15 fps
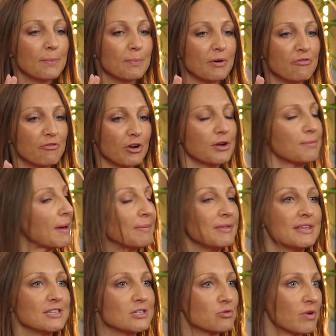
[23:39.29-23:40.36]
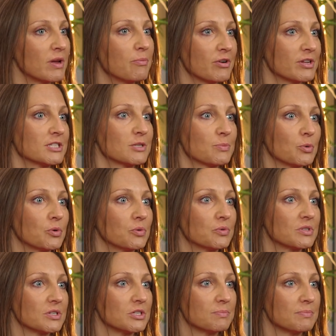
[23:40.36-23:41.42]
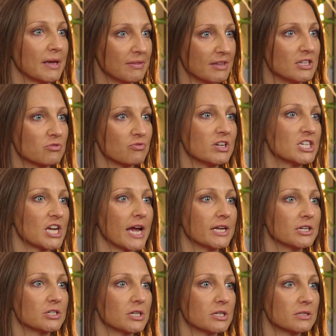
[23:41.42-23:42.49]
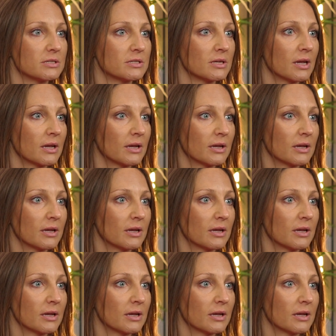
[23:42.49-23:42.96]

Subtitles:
but follow maybe these 3 principles and make these 3 changes.